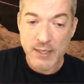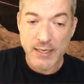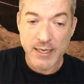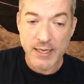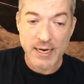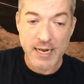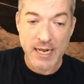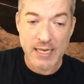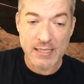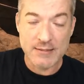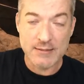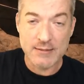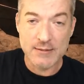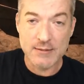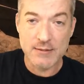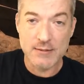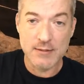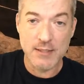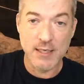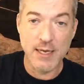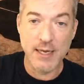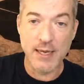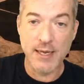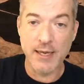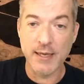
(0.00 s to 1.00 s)
It
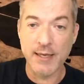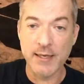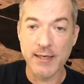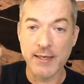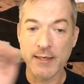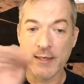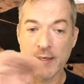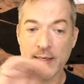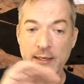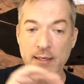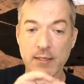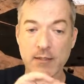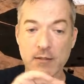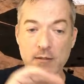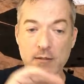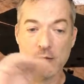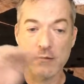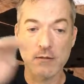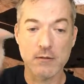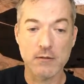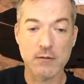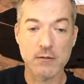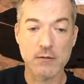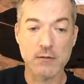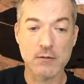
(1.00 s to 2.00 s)
has a
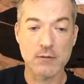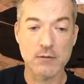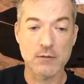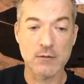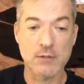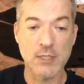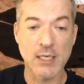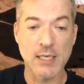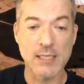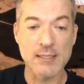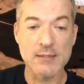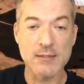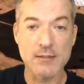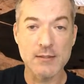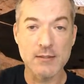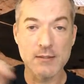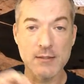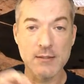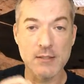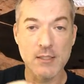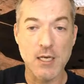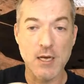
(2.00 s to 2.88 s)
dust